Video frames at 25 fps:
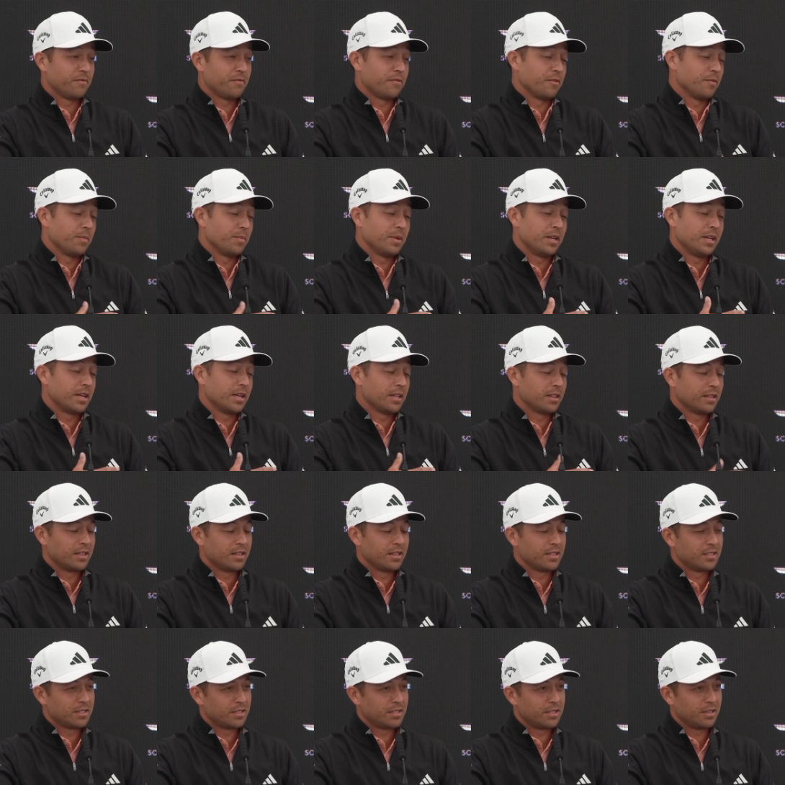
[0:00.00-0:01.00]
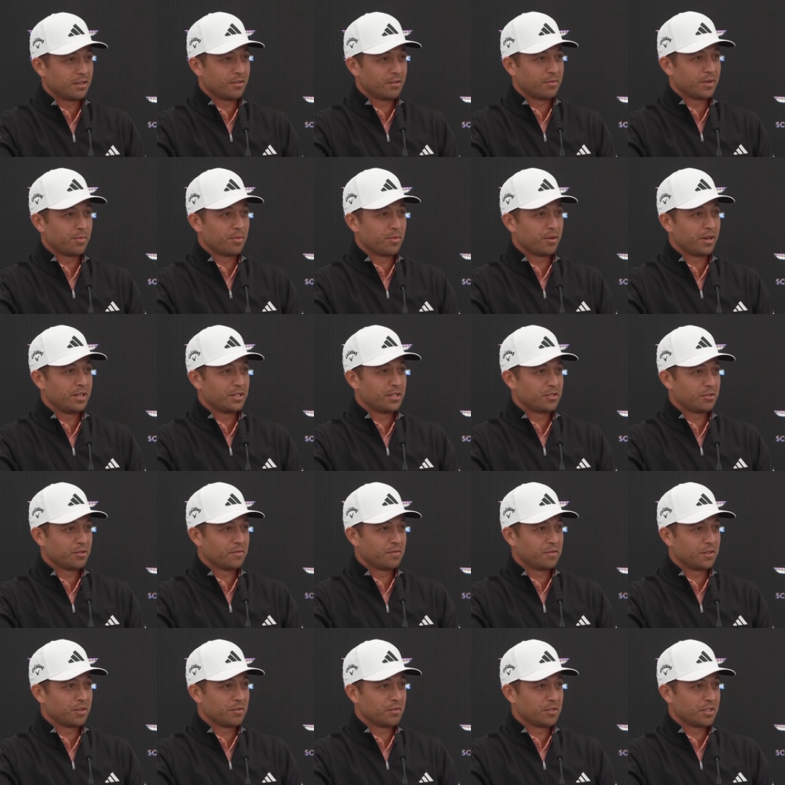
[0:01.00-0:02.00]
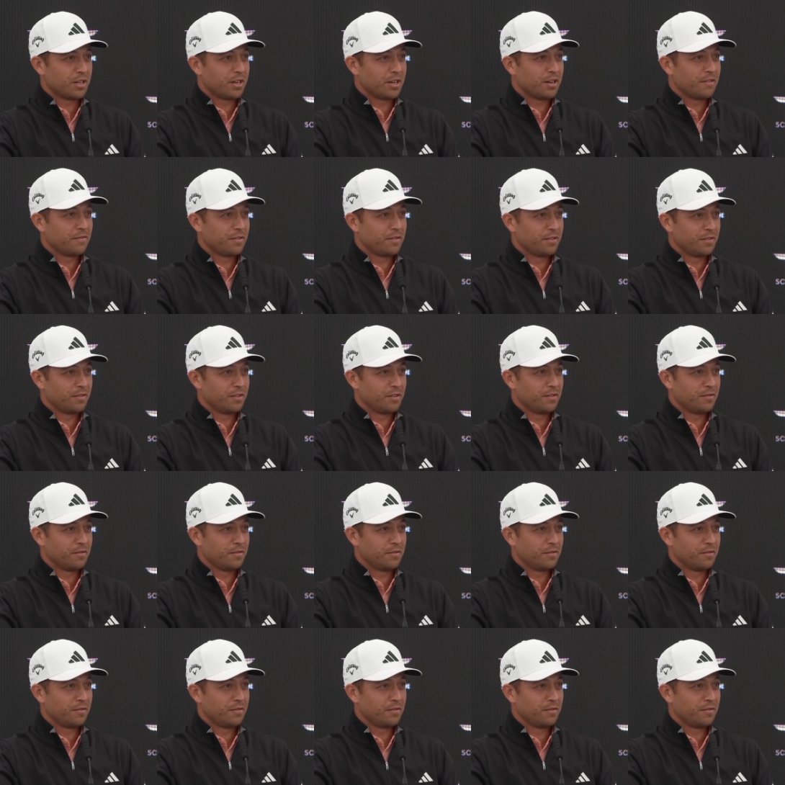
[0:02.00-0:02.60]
for me at least, you know, my brain sort of goes off and,